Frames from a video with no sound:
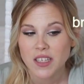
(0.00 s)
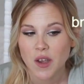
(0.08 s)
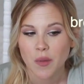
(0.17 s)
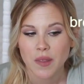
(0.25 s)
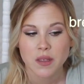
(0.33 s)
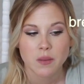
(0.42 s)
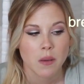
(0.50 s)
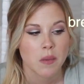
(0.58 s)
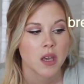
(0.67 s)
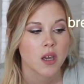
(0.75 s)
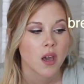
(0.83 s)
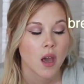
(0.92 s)
so this
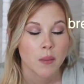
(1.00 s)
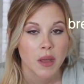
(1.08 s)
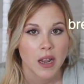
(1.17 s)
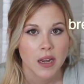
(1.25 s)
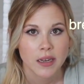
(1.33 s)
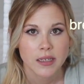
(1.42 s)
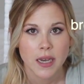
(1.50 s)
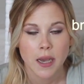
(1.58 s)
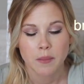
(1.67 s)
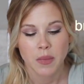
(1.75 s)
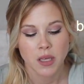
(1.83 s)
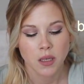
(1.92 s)
baby could come at any time.